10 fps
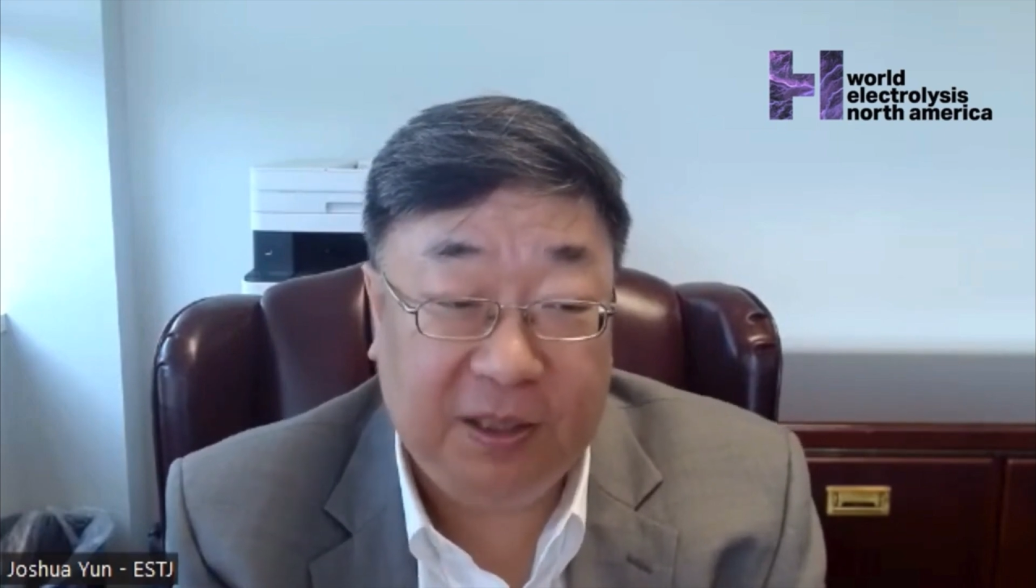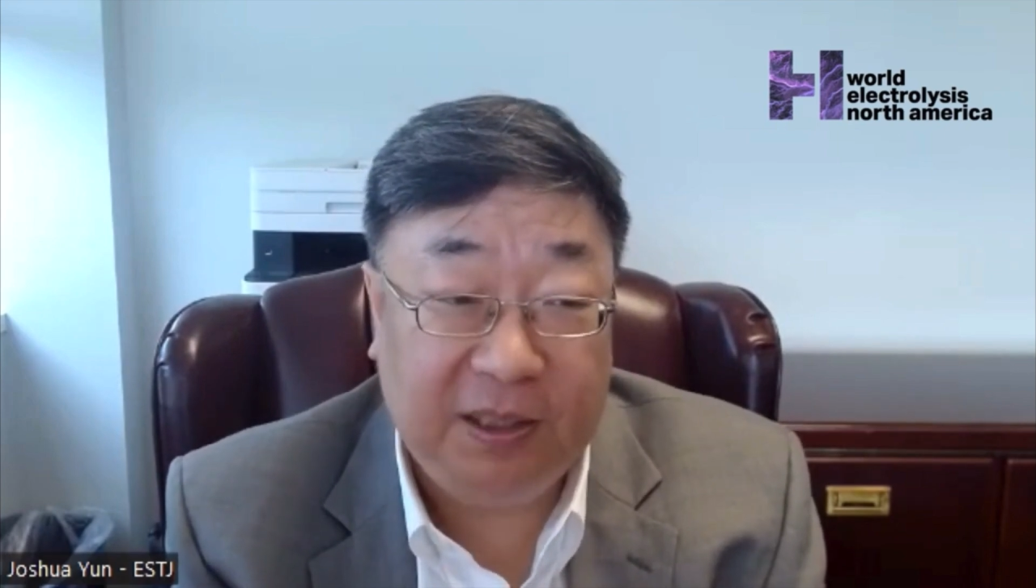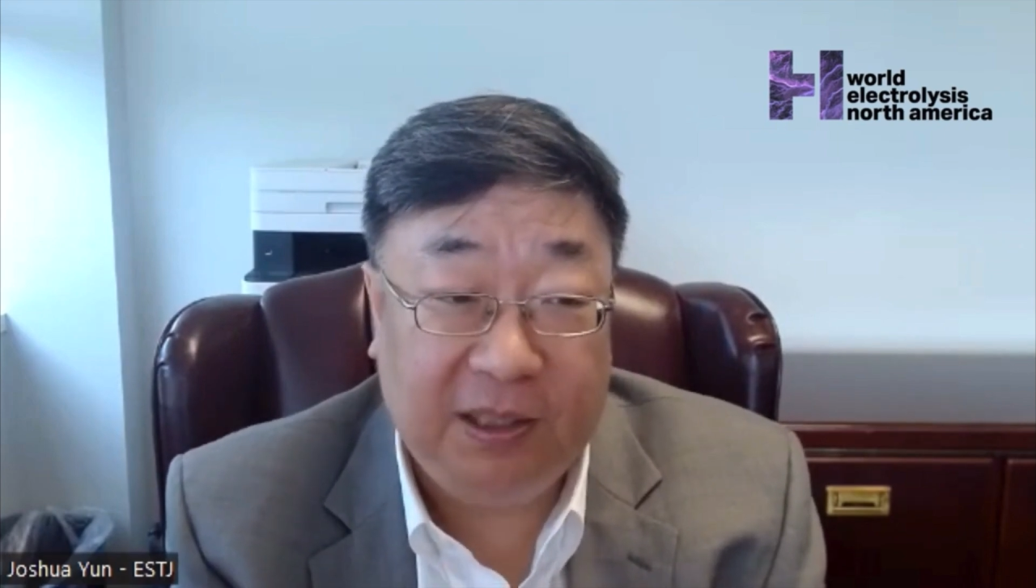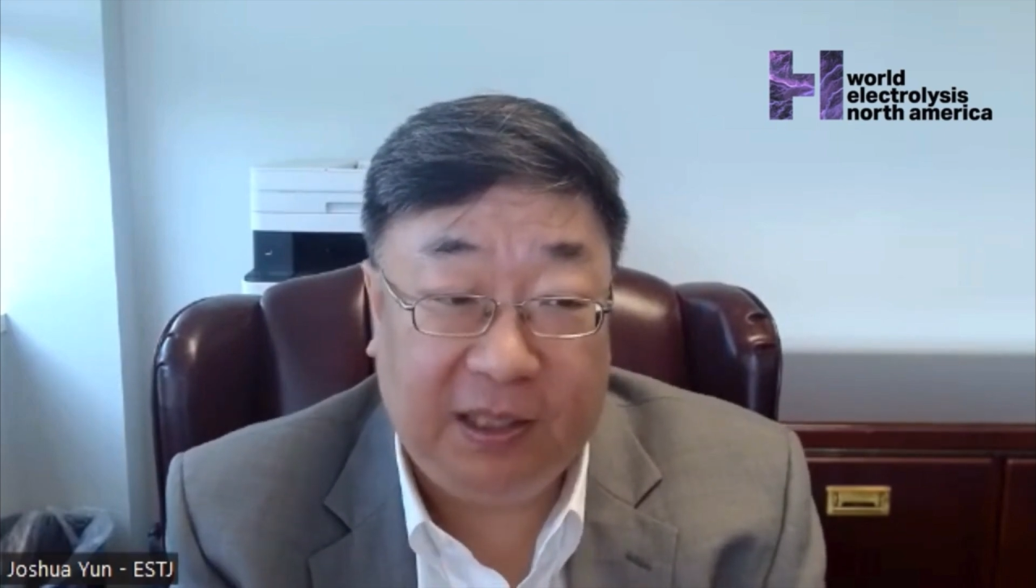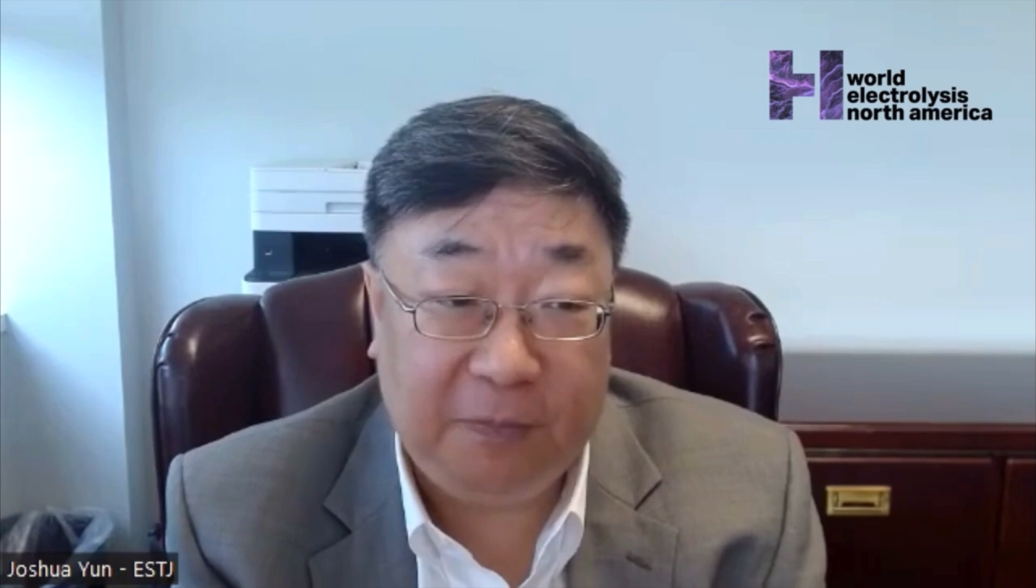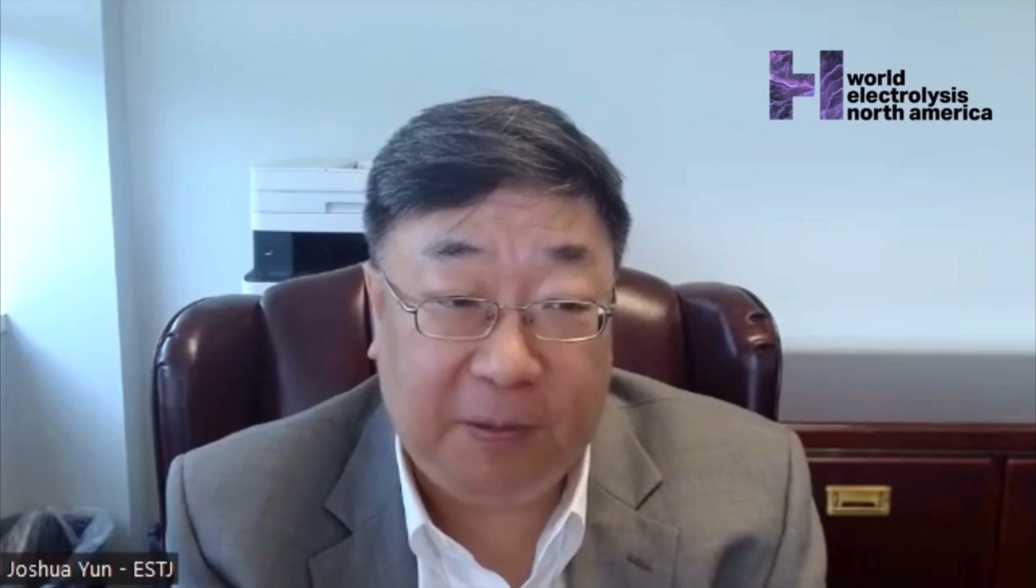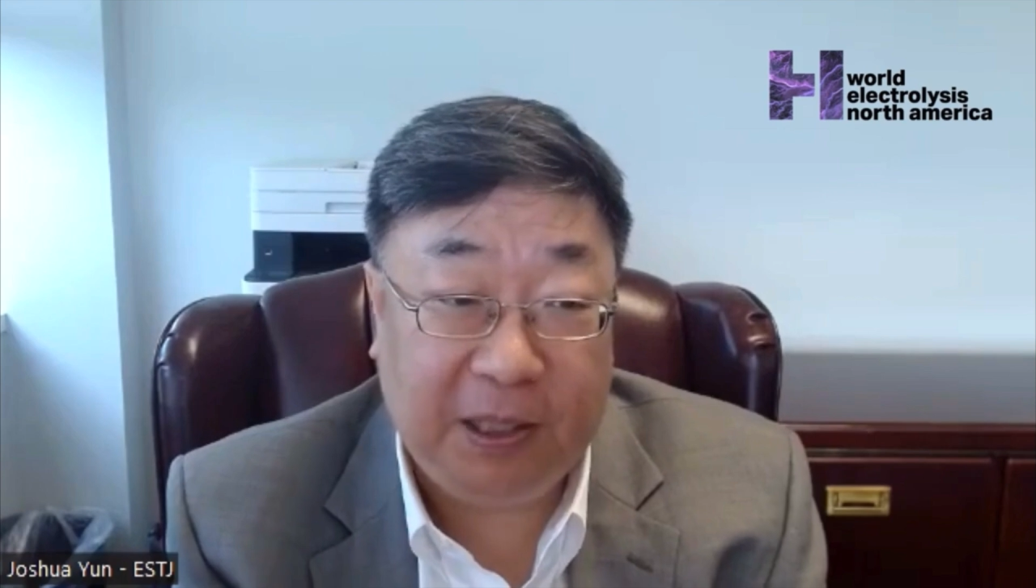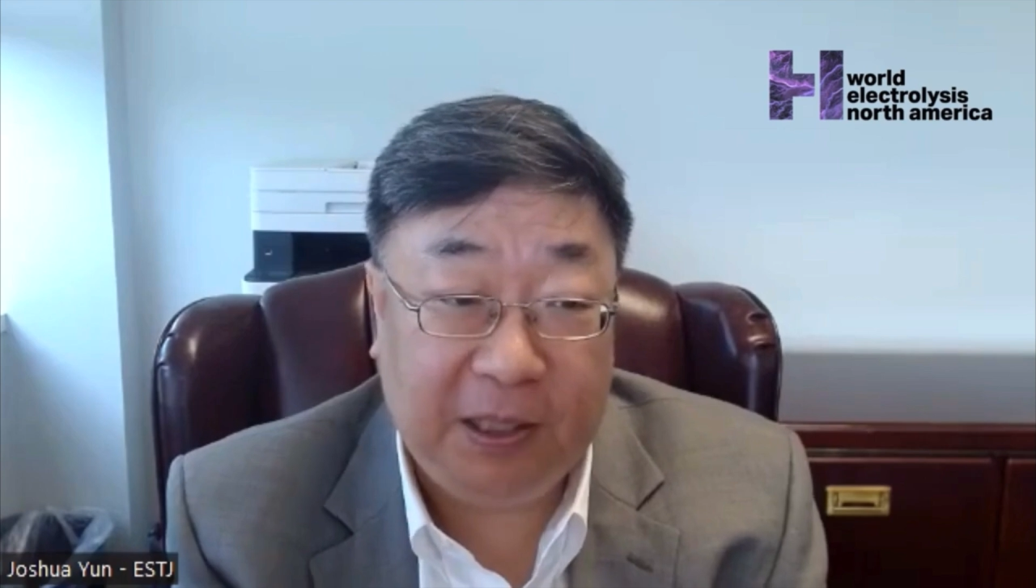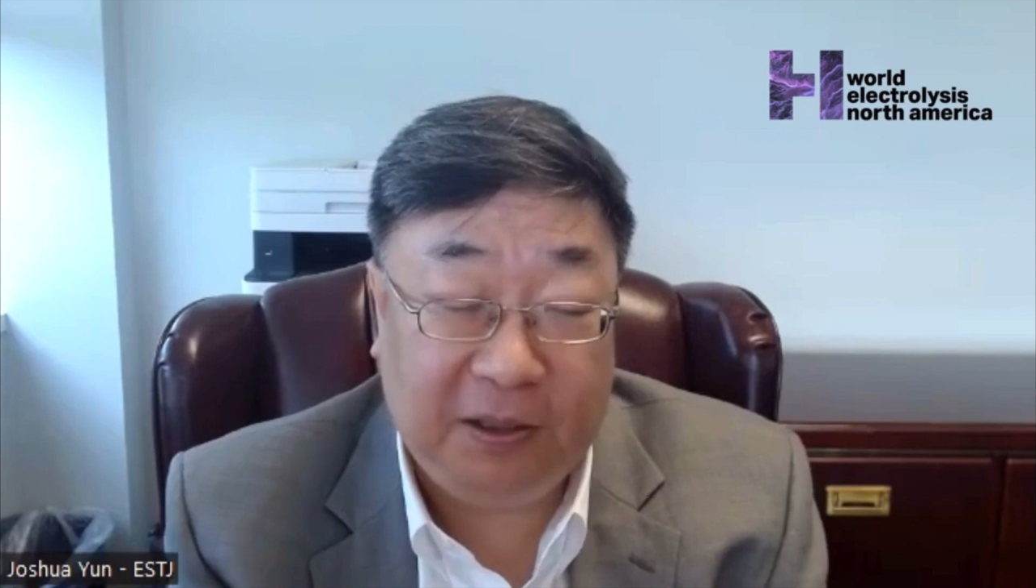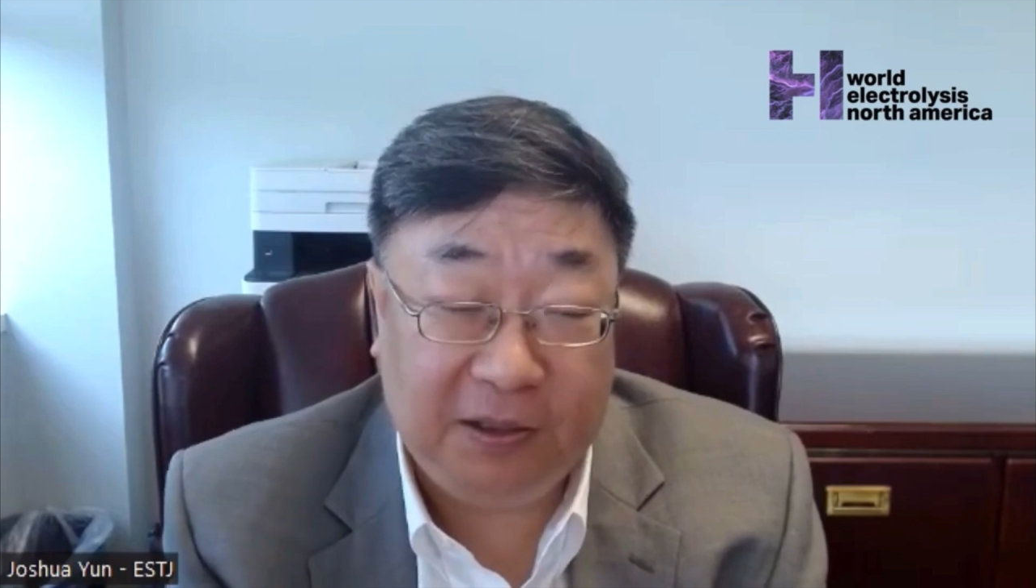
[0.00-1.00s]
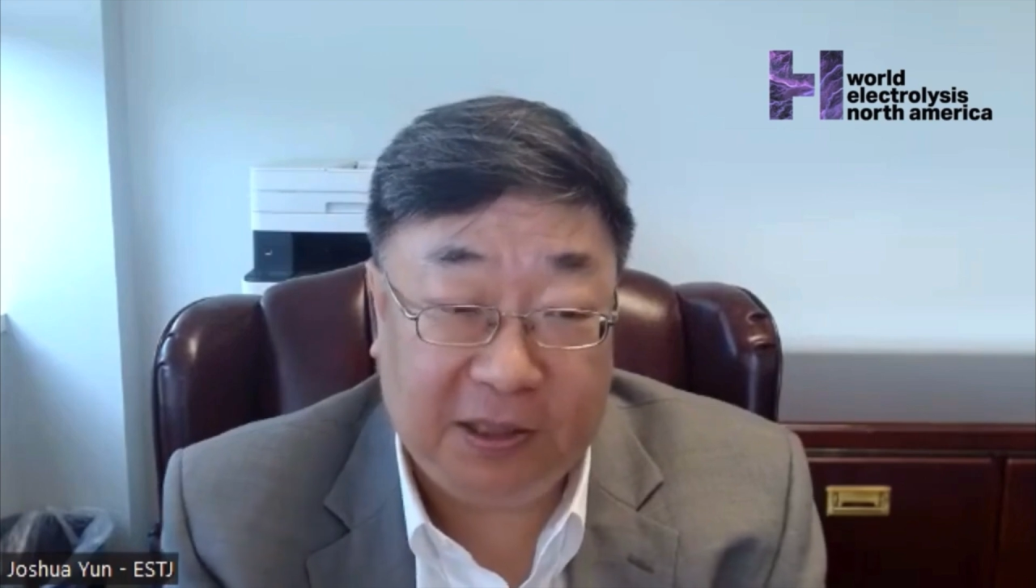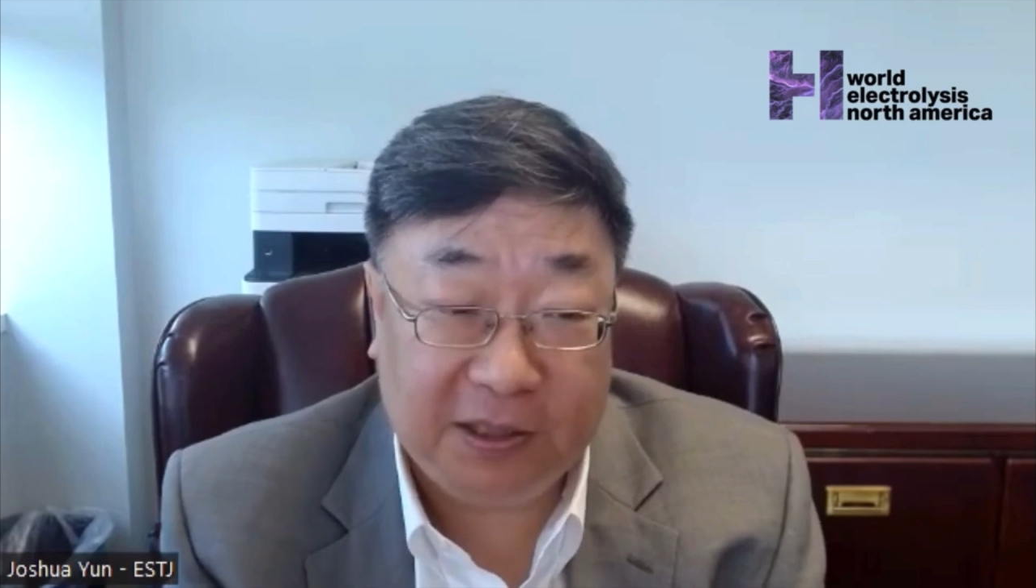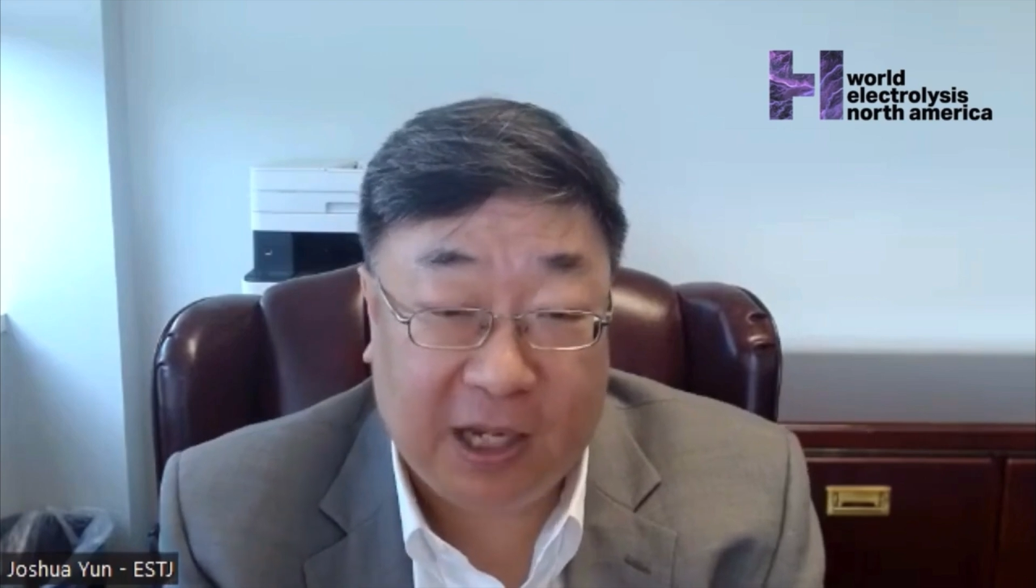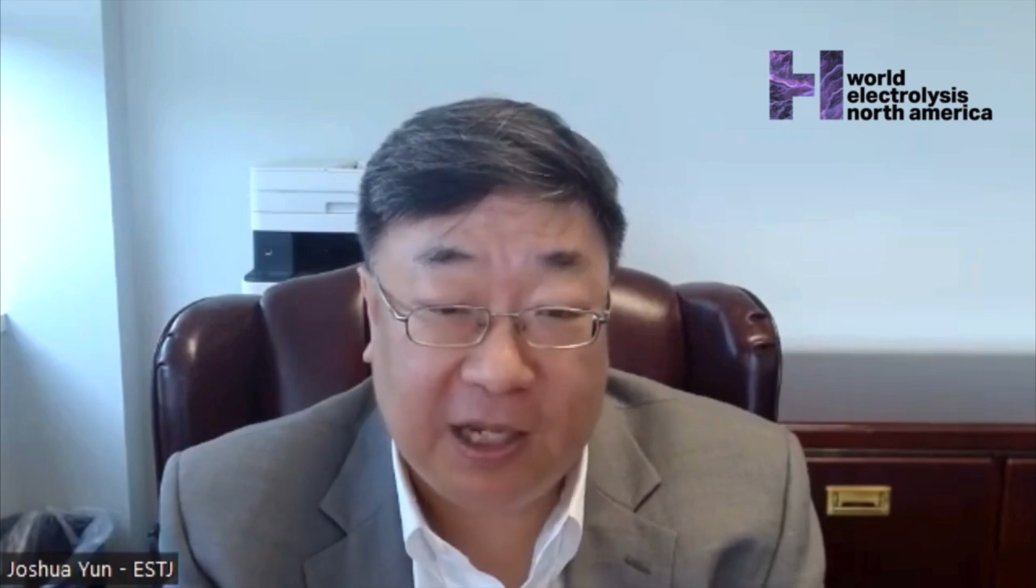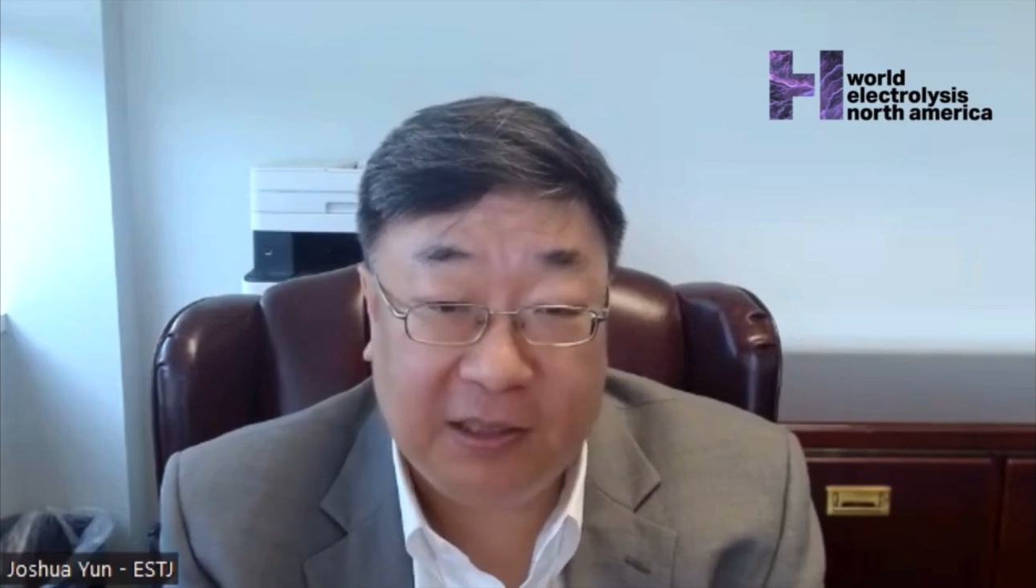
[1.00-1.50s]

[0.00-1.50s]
And depending on the size,